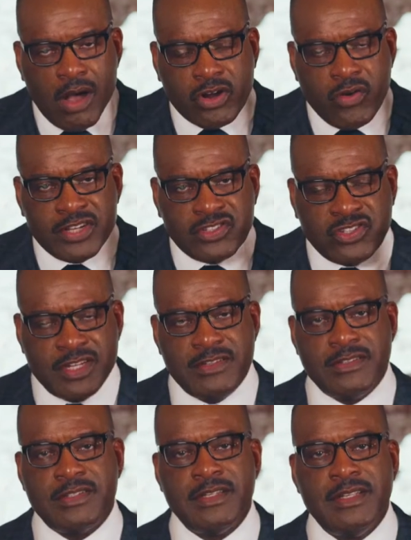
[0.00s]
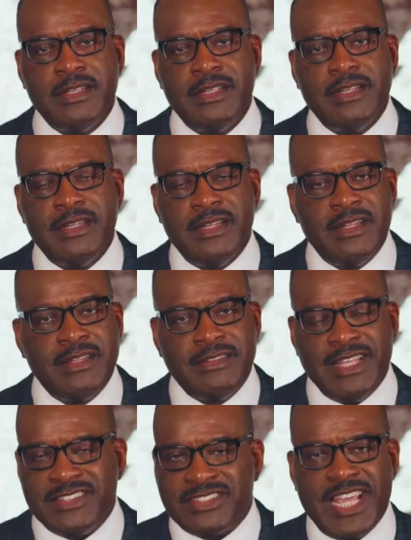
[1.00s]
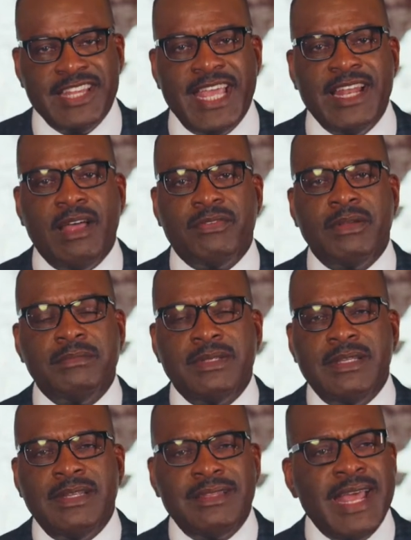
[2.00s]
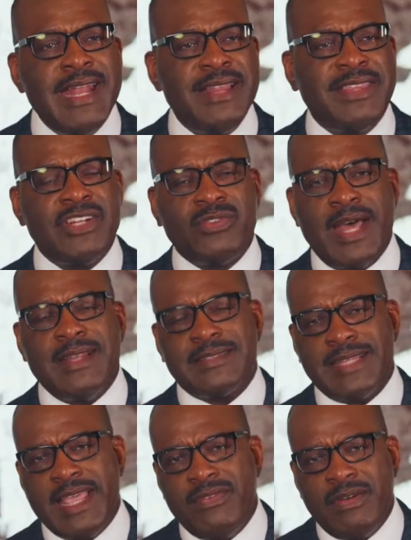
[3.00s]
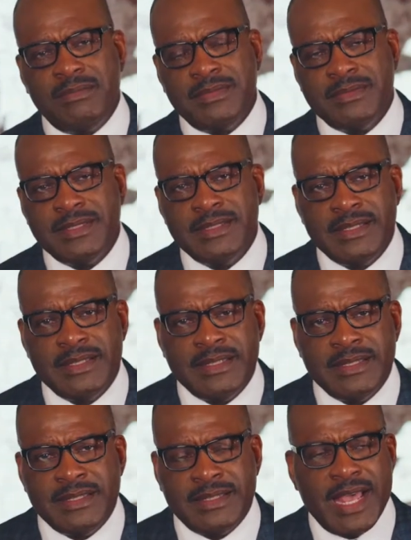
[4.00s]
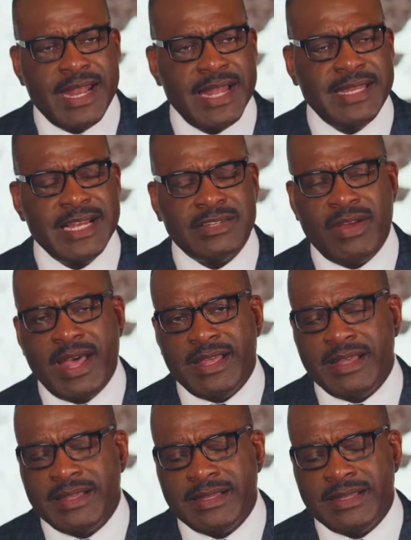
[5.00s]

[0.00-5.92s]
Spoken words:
Christians that say they love them. They're not there trying to save them. They're not there trying to